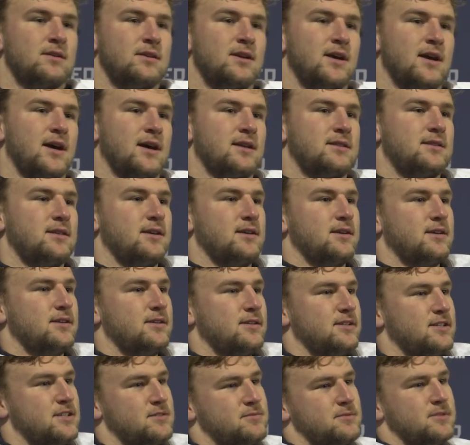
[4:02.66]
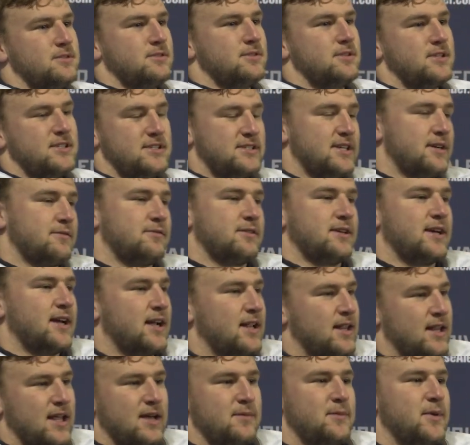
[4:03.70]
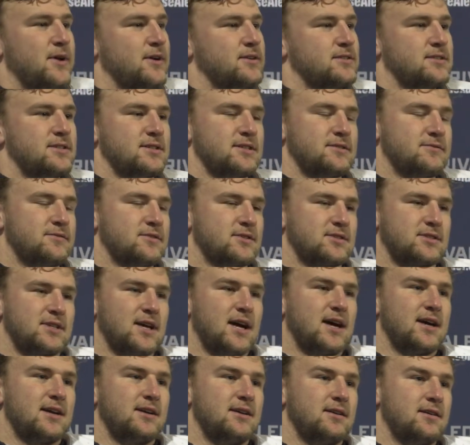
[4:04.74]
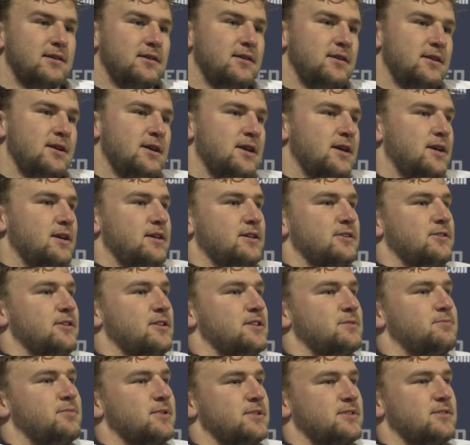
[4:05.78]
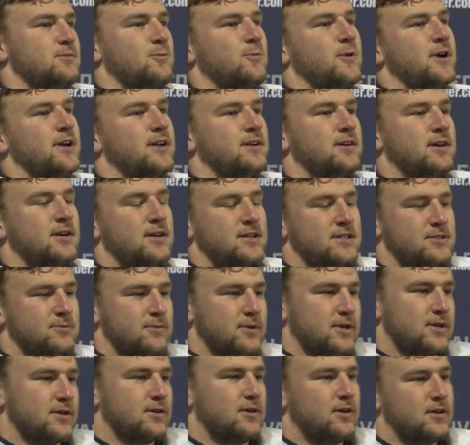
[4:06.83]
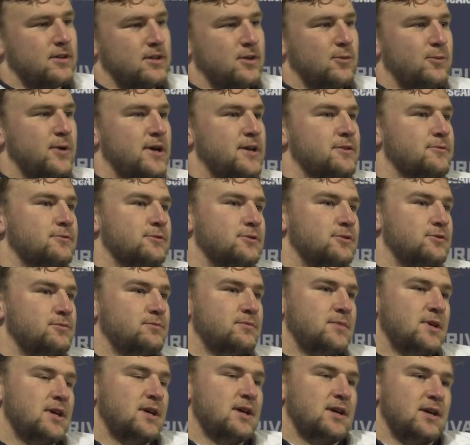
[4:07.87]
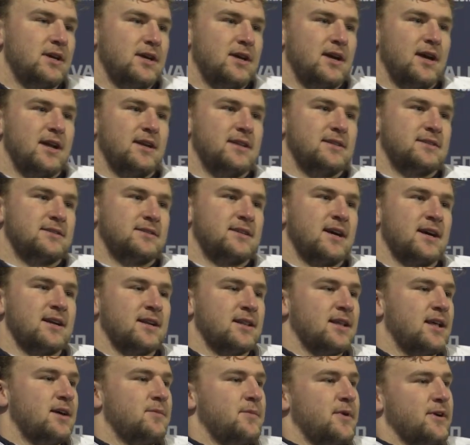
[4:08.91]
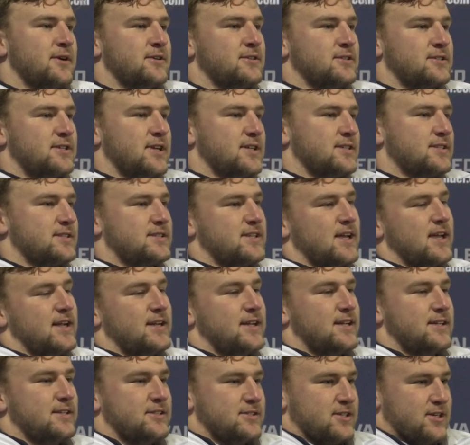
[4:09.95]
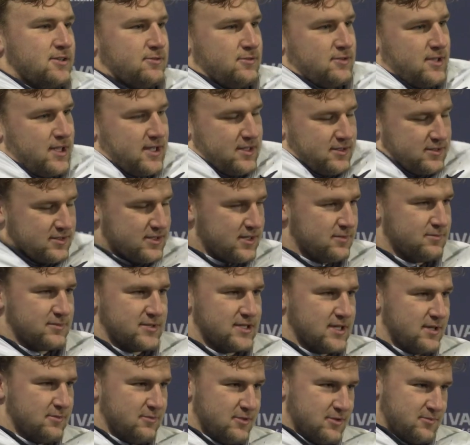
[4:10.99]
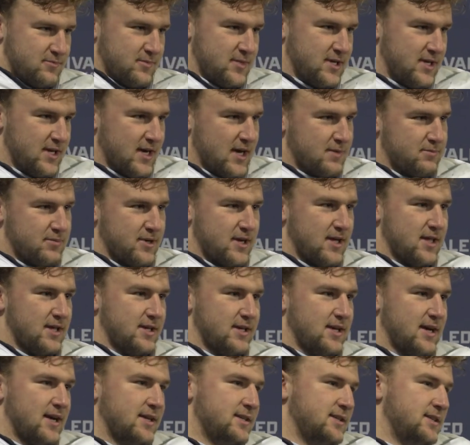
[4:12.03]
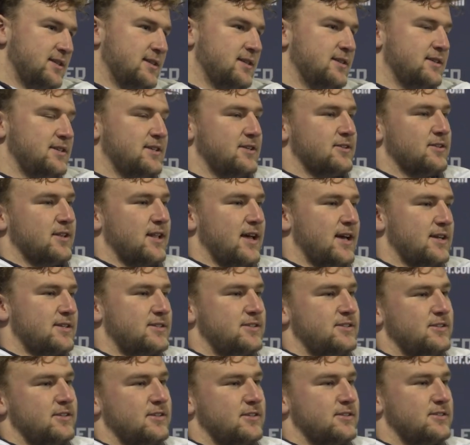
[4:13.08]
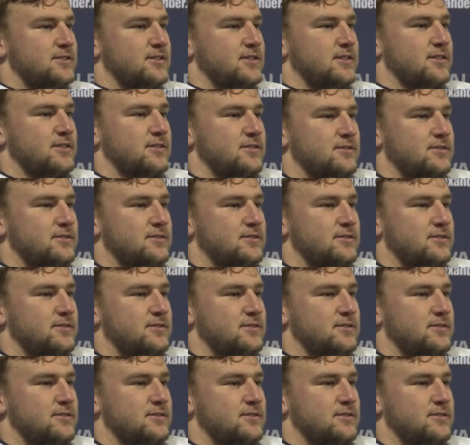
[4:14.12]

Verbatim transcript: Yeah, I think Khalil's been. He's definitely got a lot better since he first got here. You know, he's put some weight on. He's working hard in the weight room, and he's gotten a lot better just as a tight end in general. Like if something similar with me, I probably I needed a year last year to